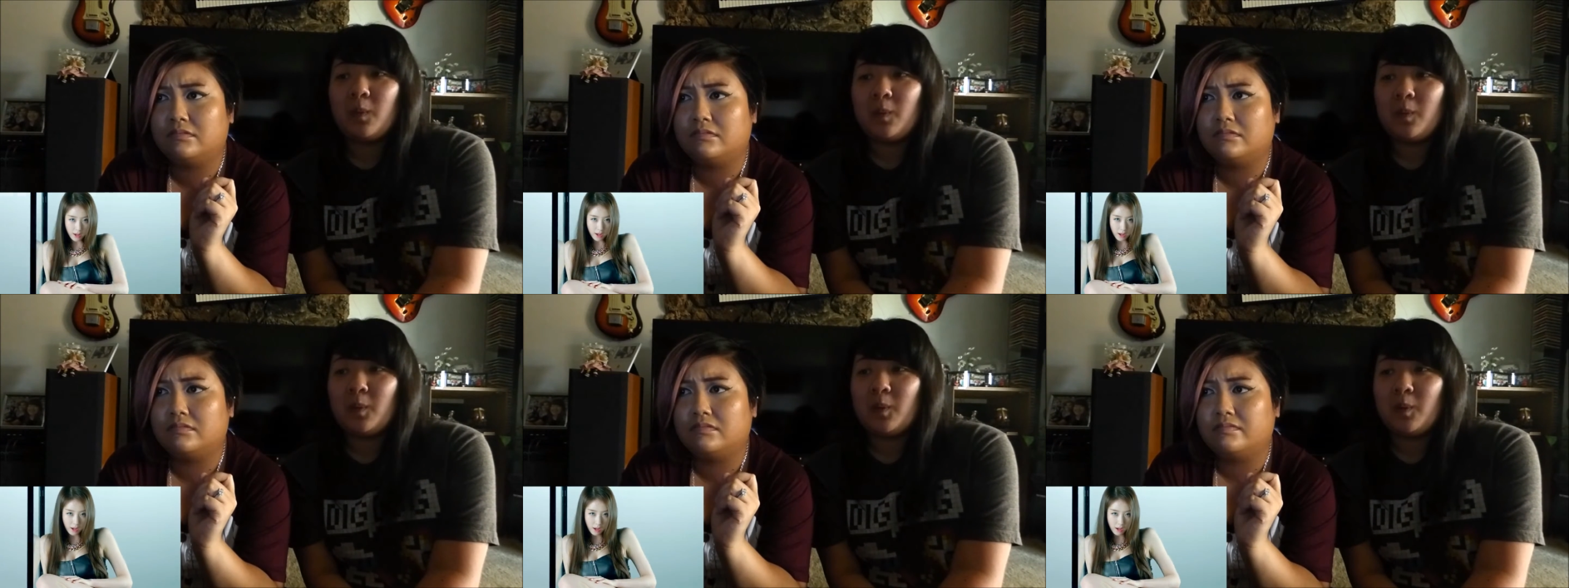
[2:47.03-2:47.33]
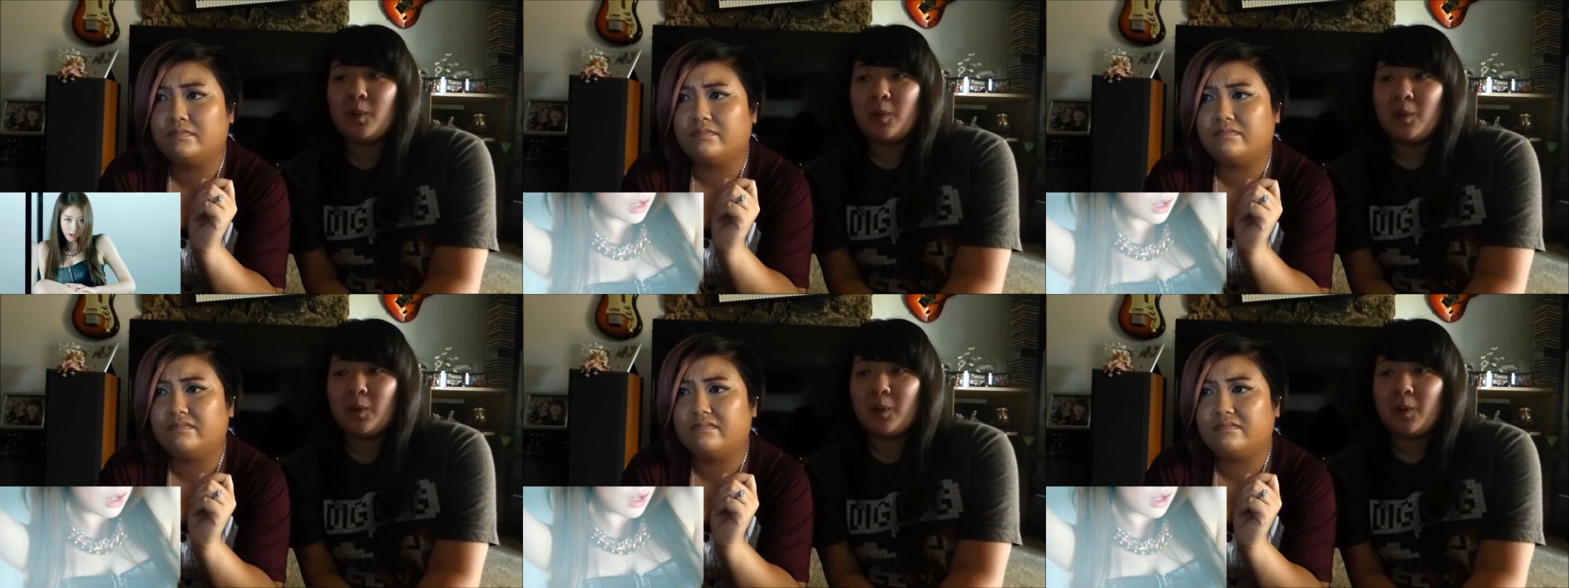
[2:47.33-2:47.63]

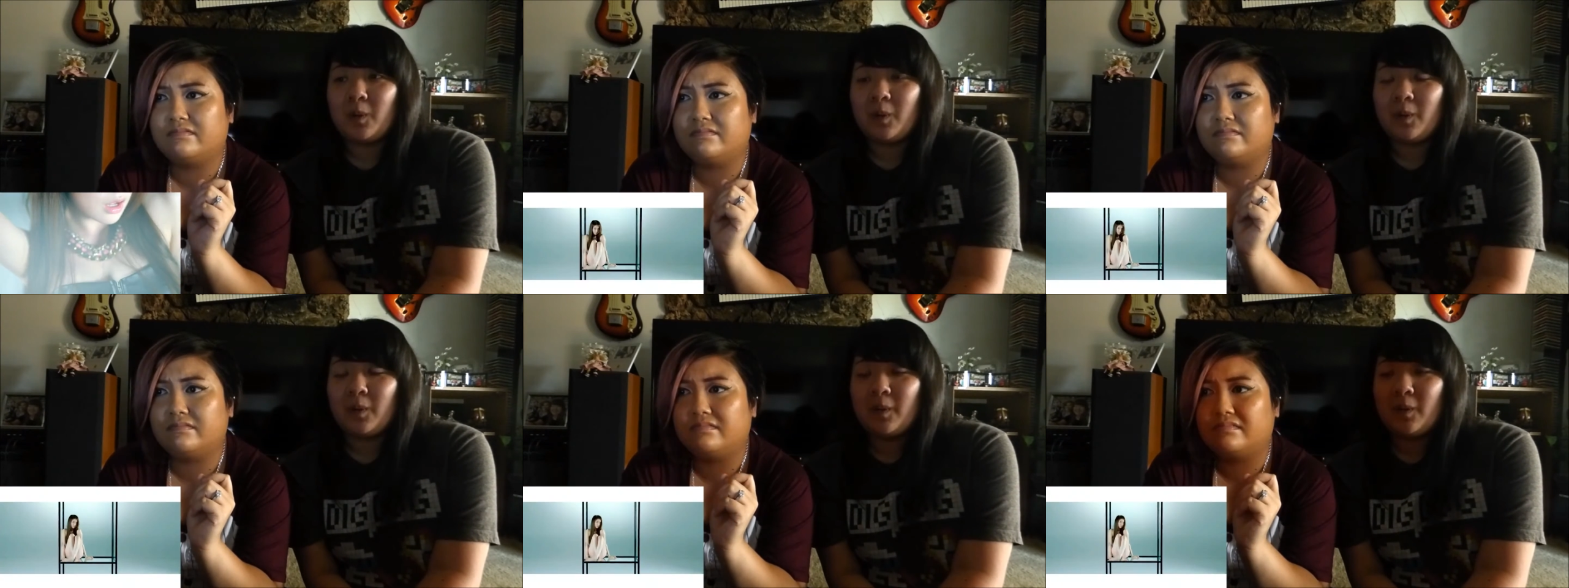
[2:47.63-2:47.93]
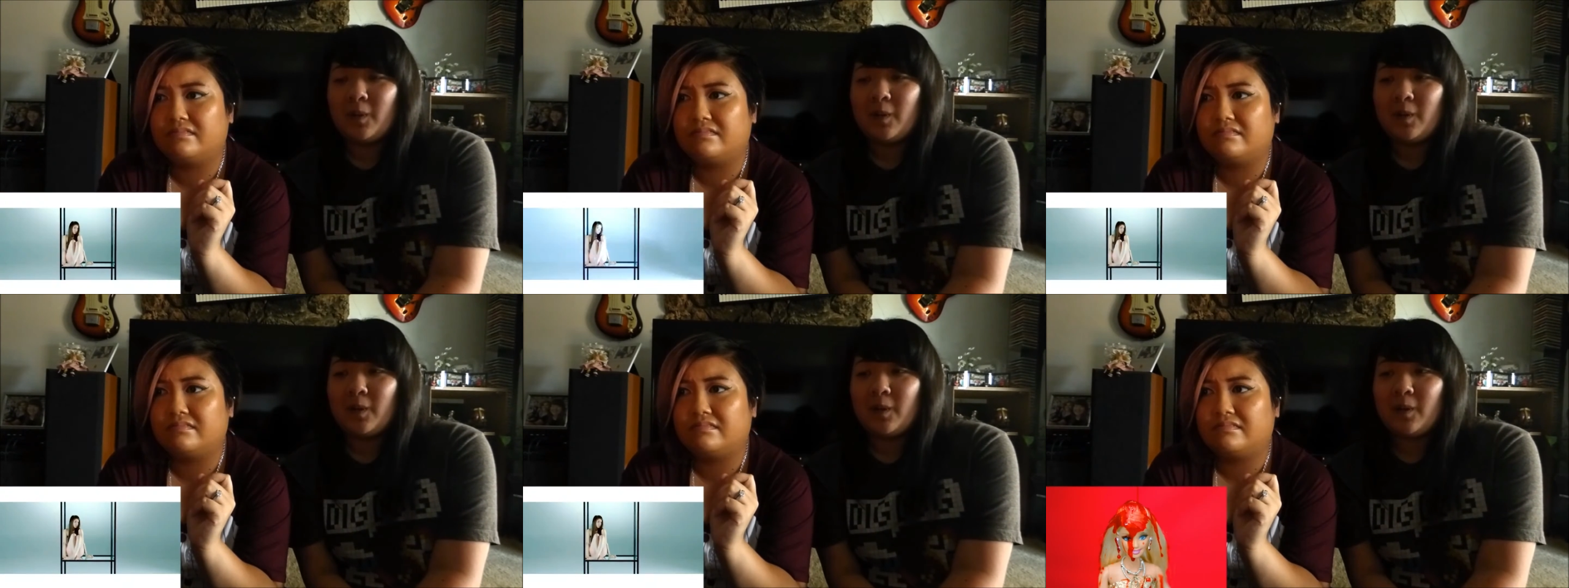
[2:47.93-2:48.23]

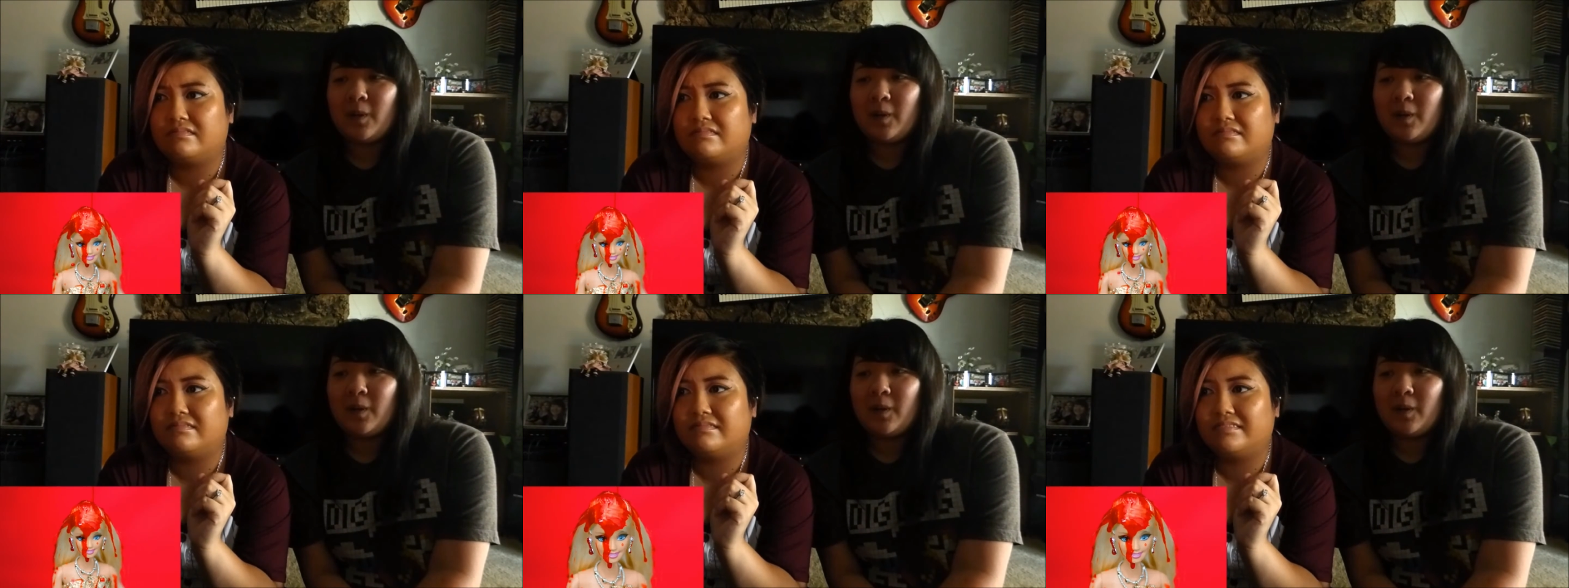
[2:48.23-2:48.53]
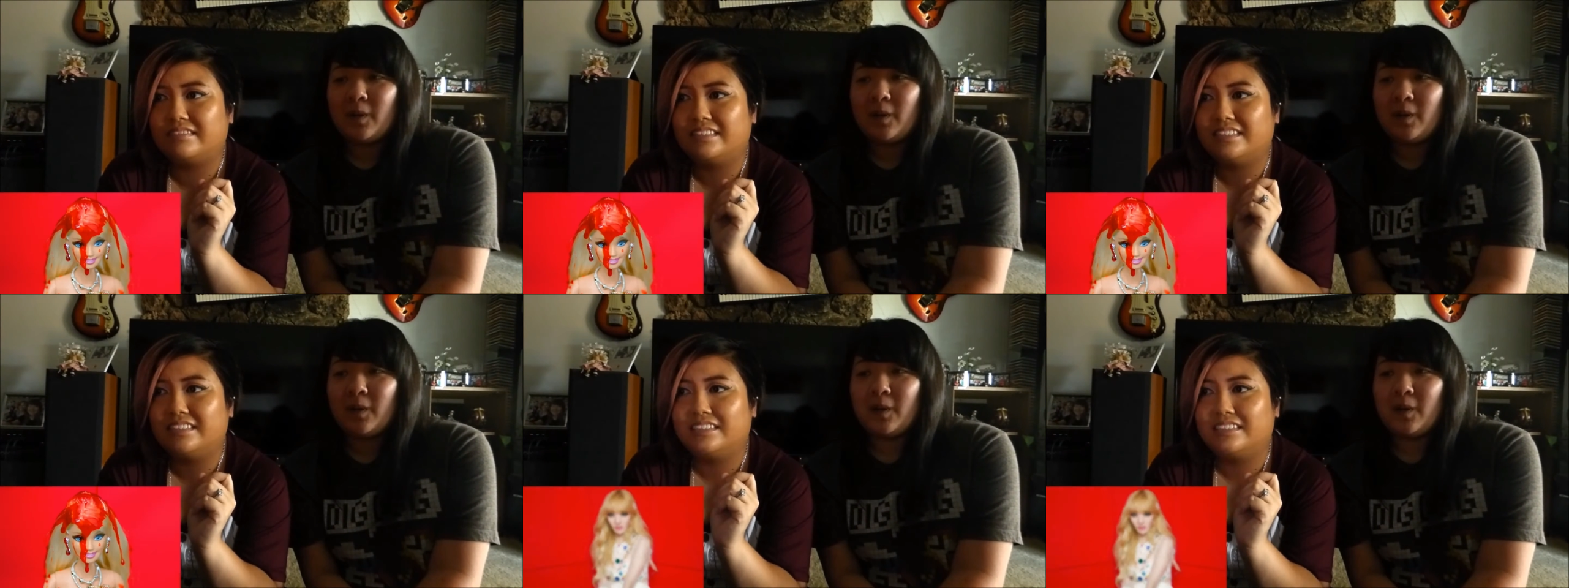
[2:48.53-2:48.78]
No one is speaking in this clip.